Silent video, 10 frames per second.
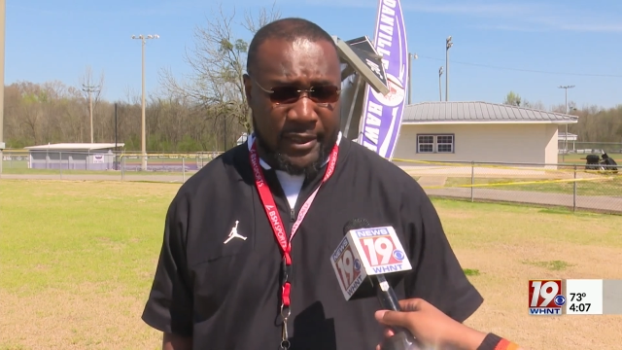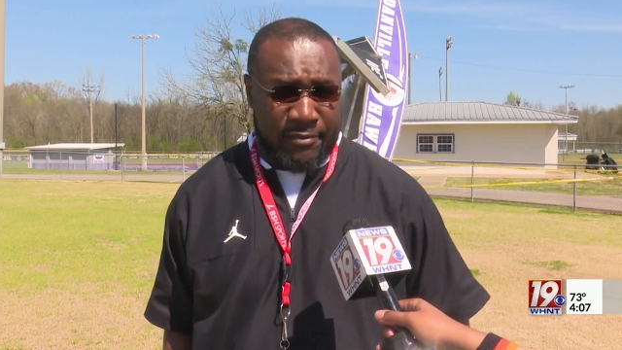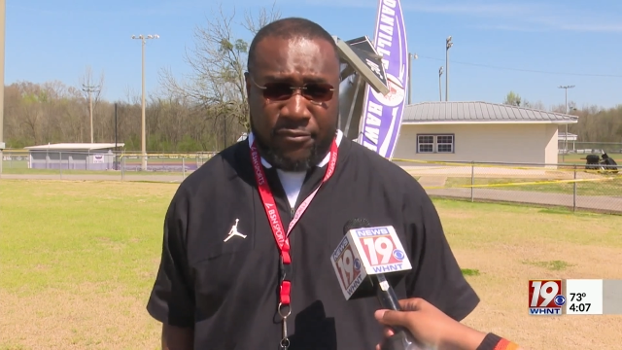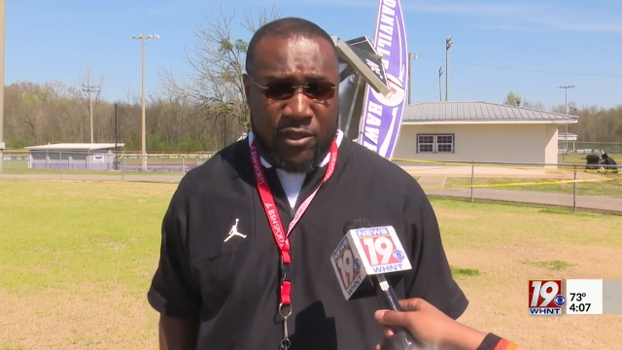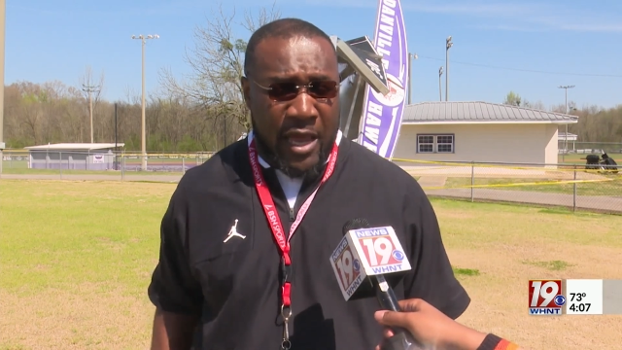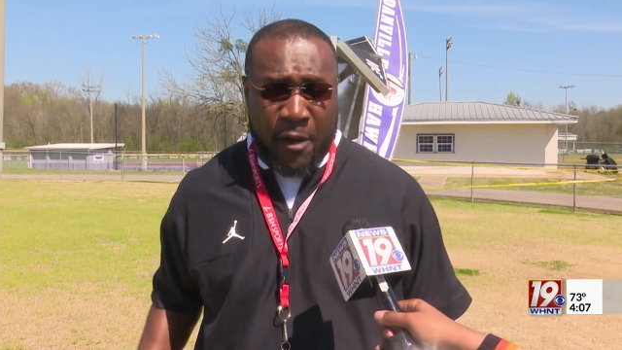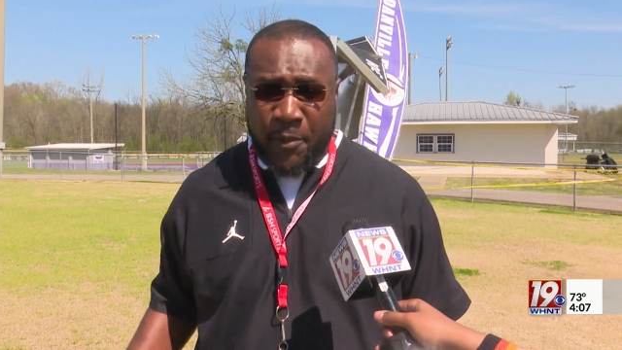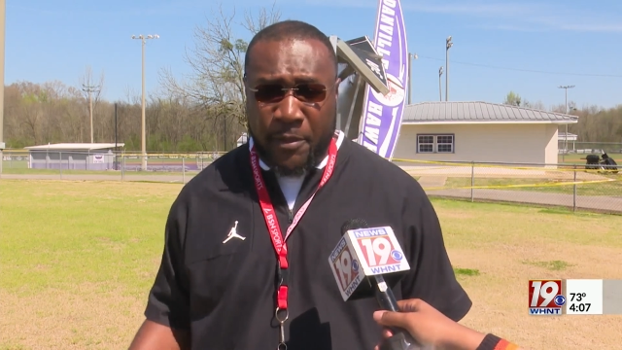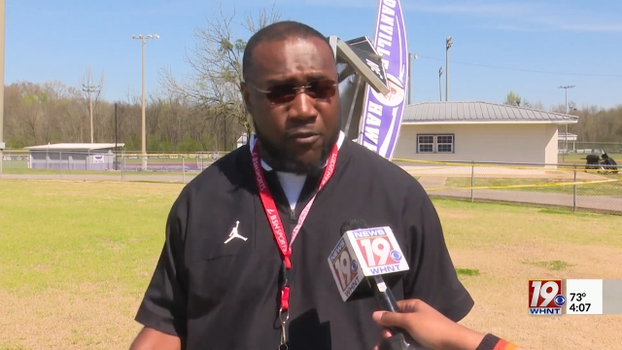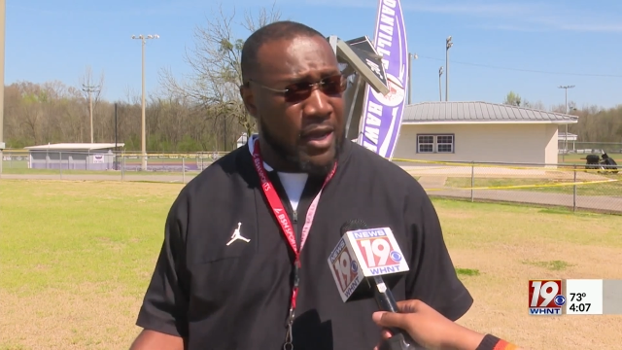it, a lot
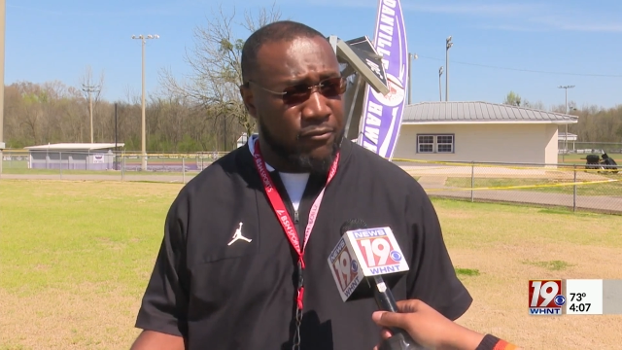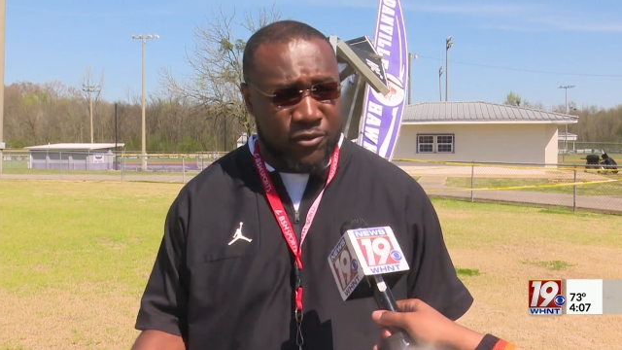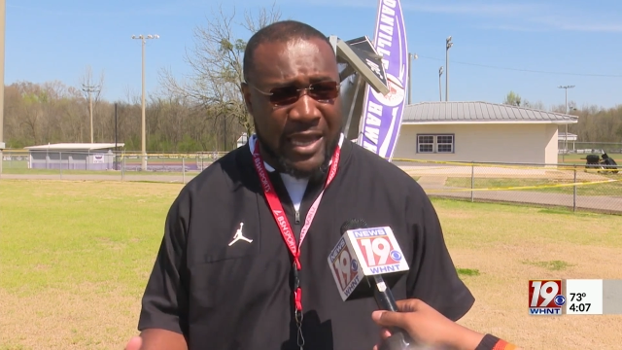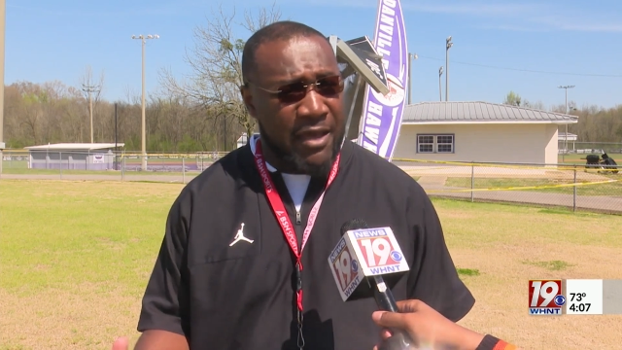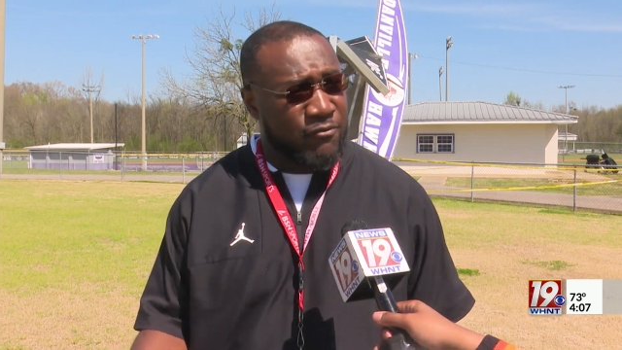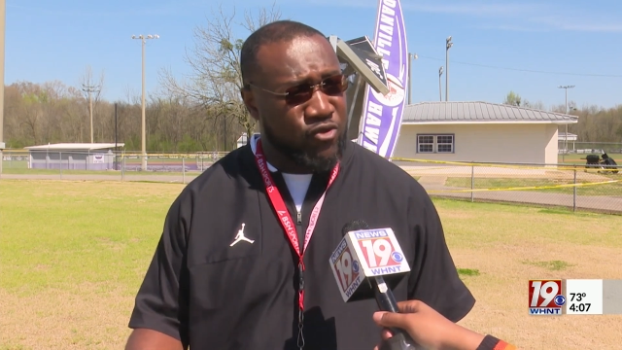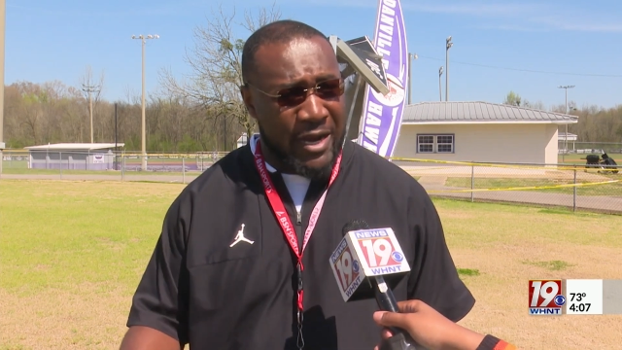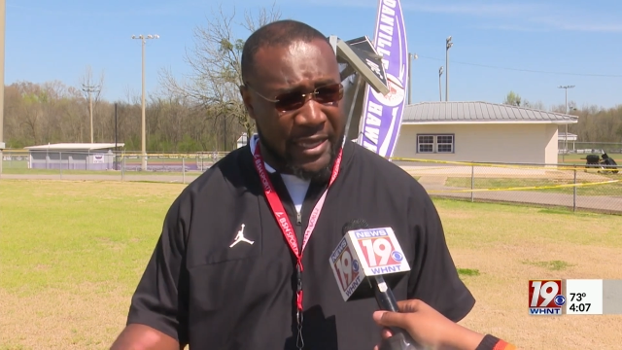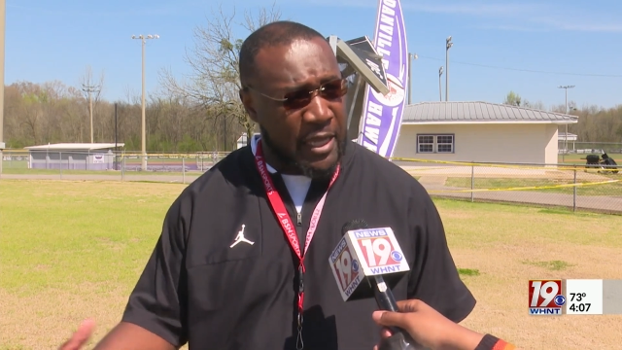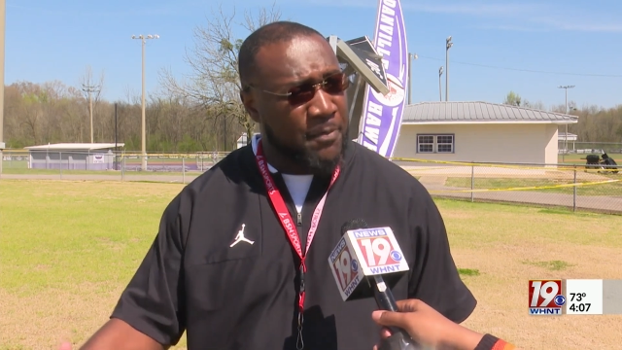of people, I was out
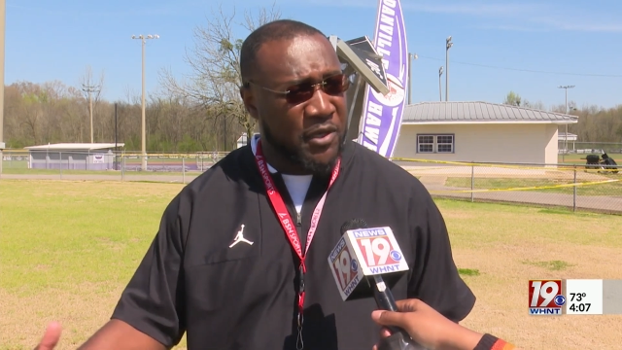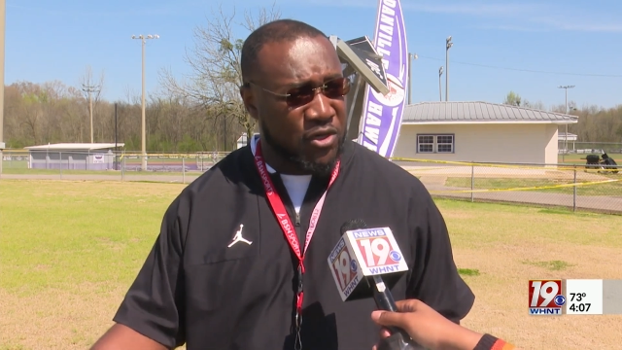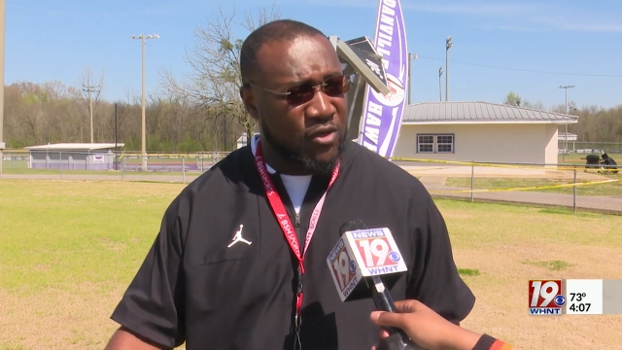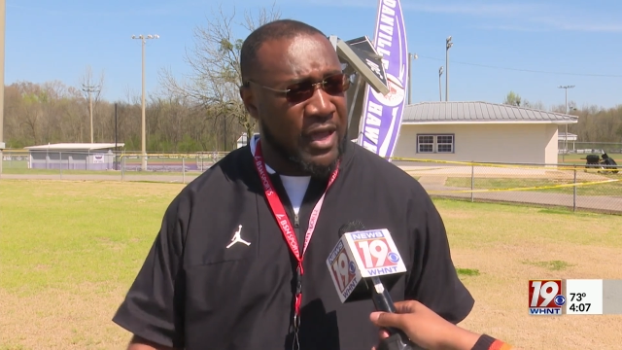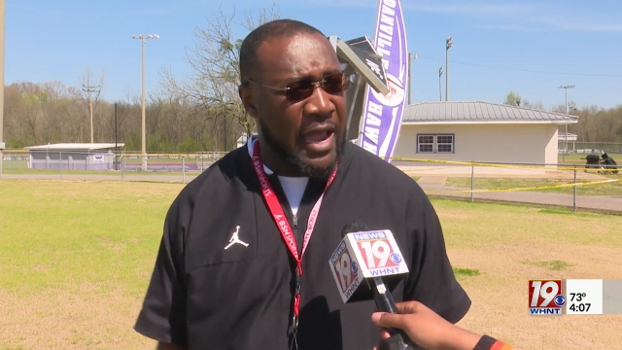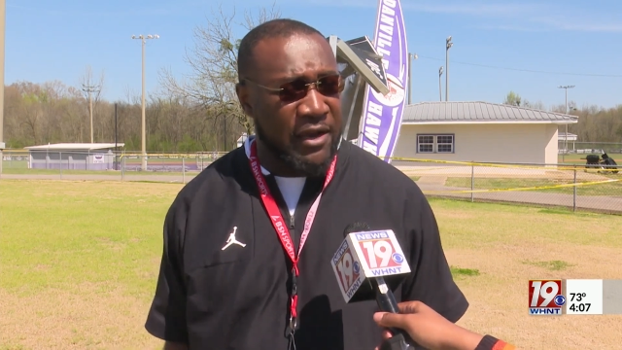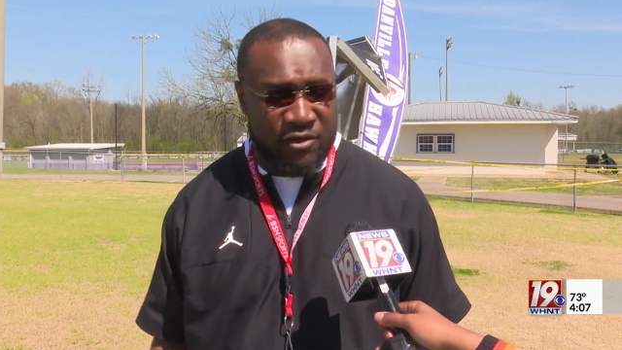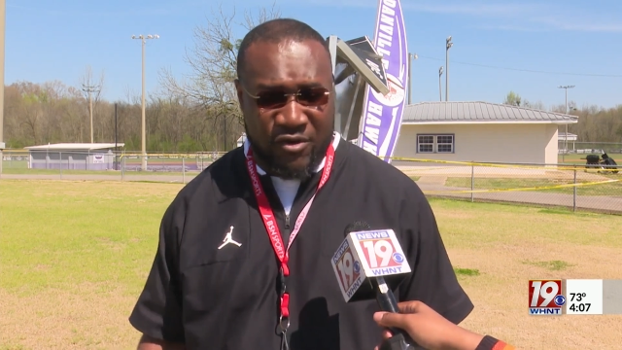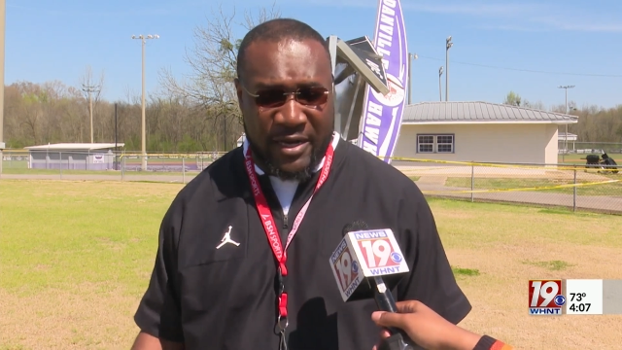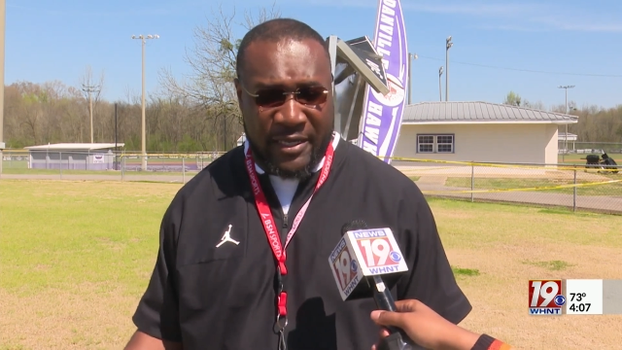trying to help each other out
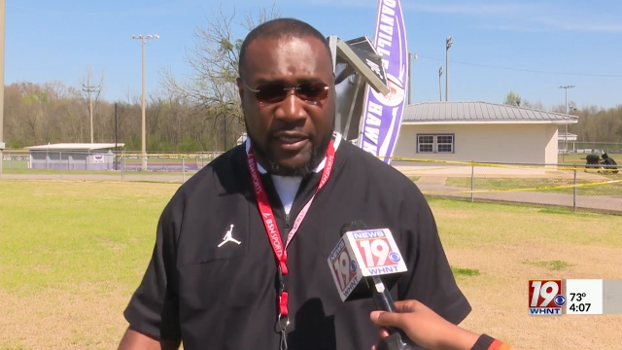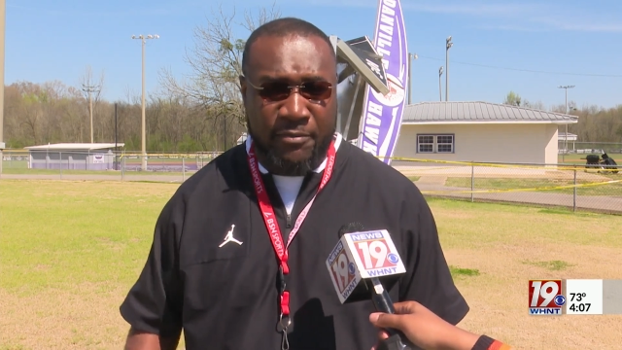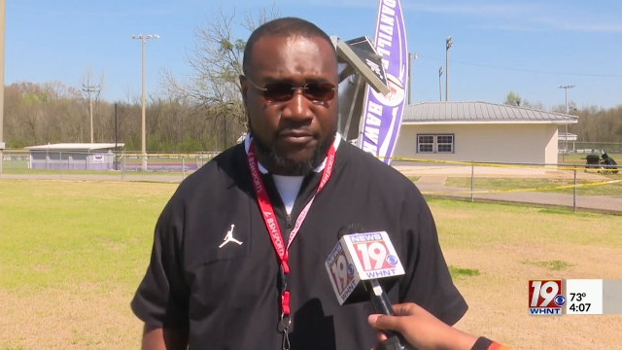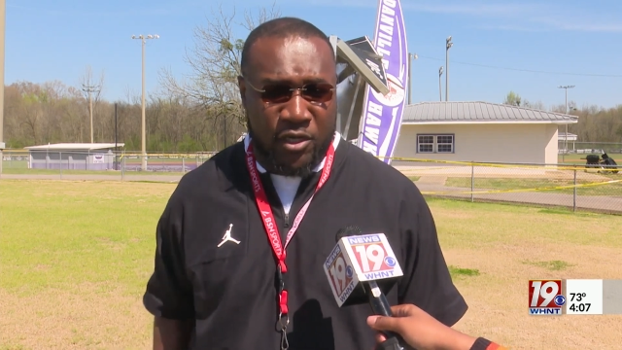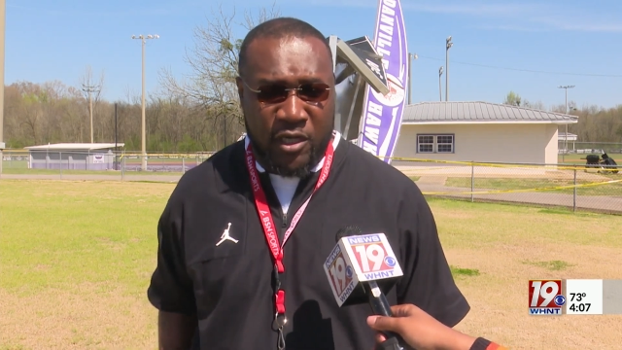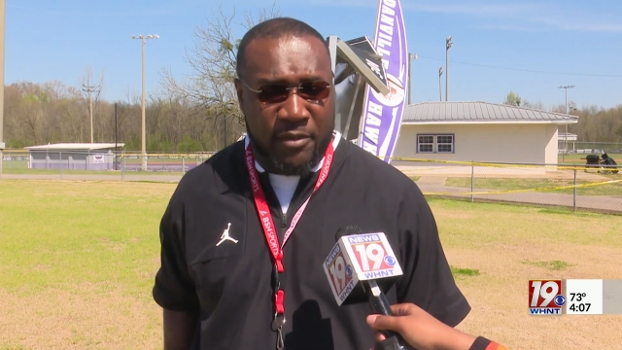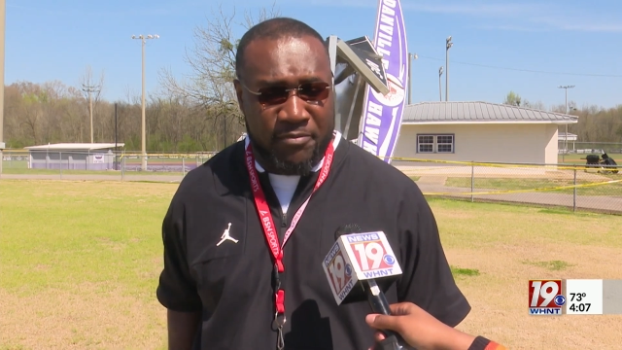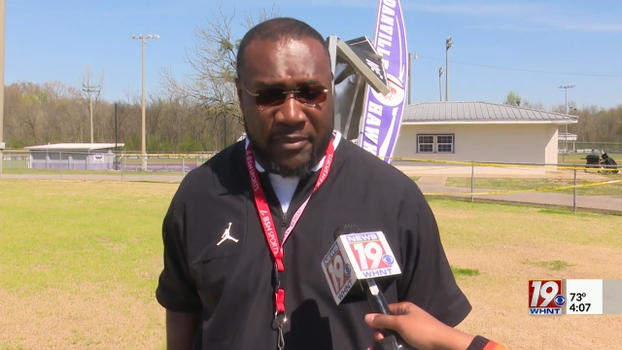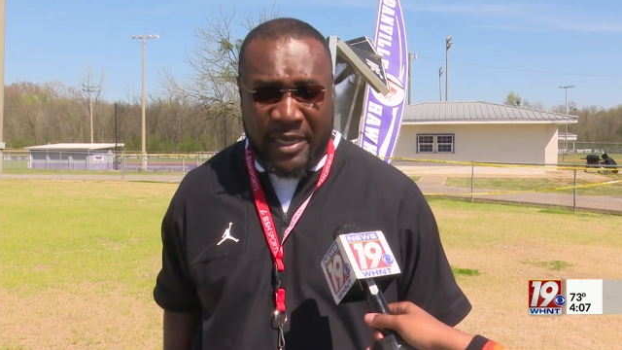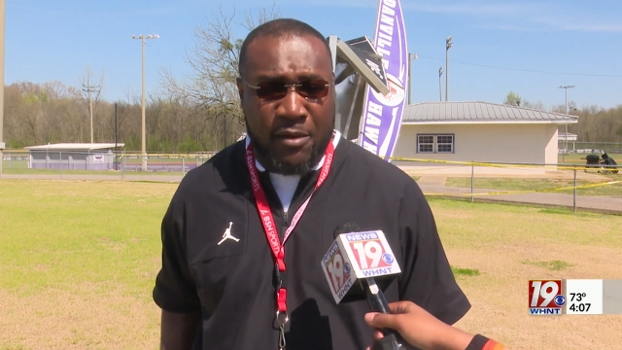and trying to help
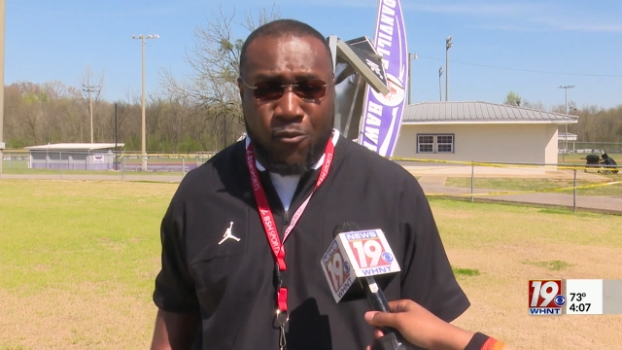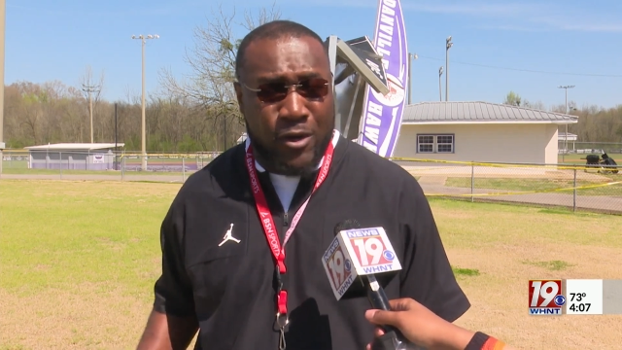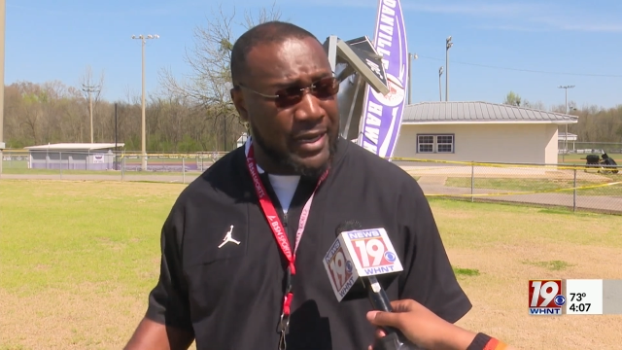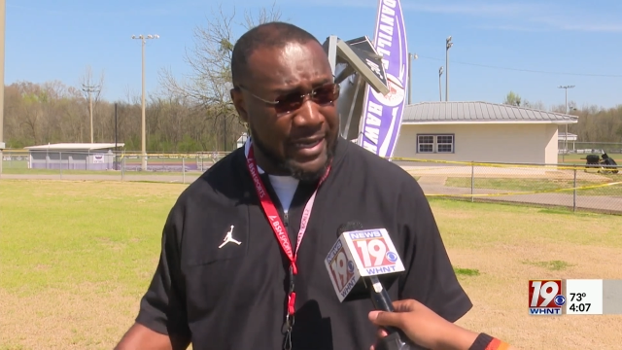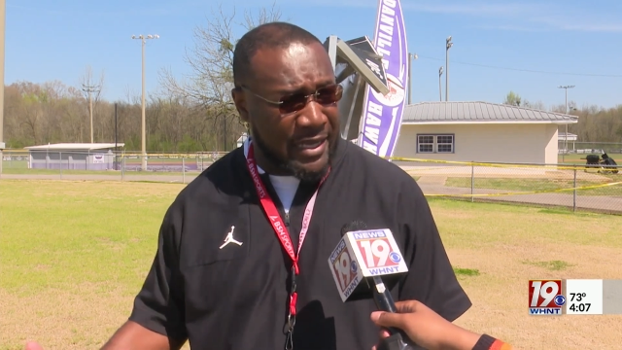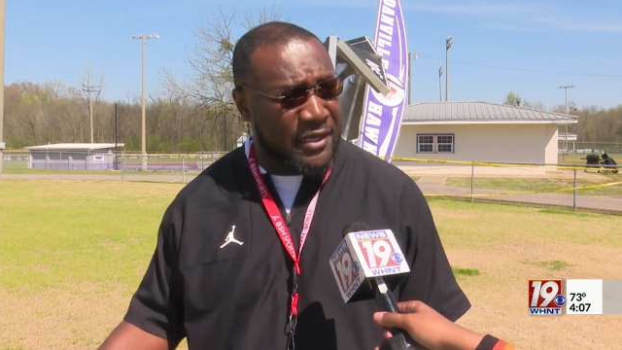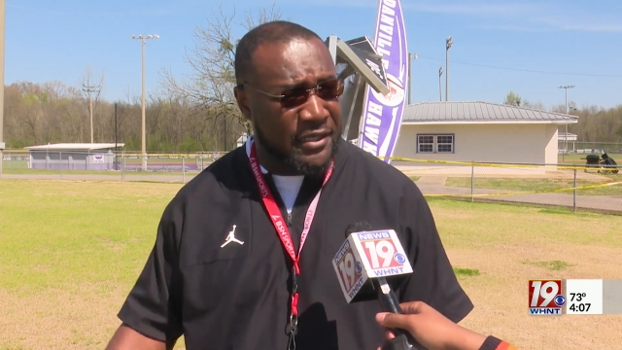um, anyone that they